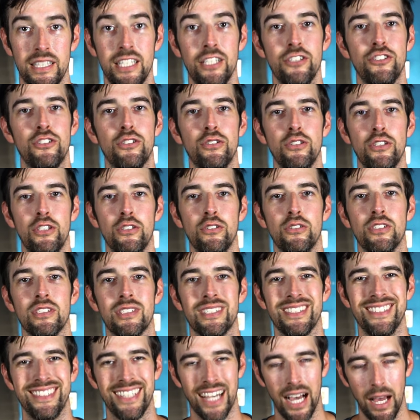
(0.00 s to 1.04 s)
These two
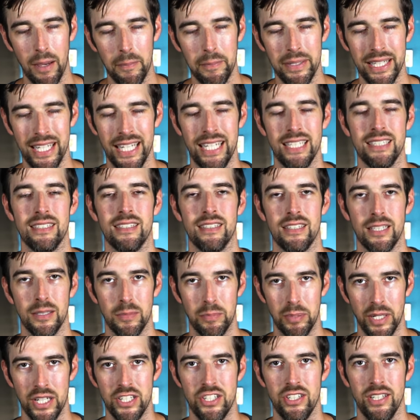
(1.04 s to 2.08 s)
units dominate the
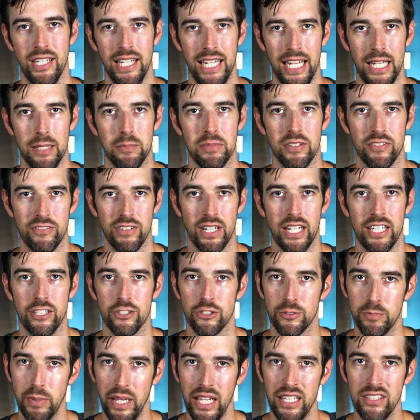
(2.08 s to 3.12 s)
budget amplifier
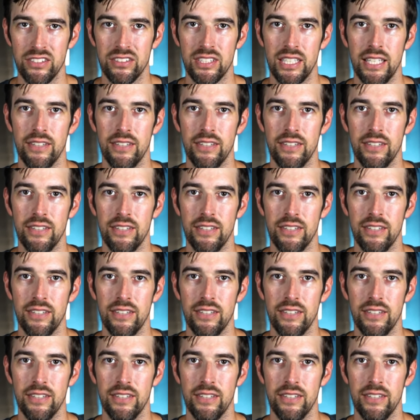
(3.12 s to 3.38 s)
space,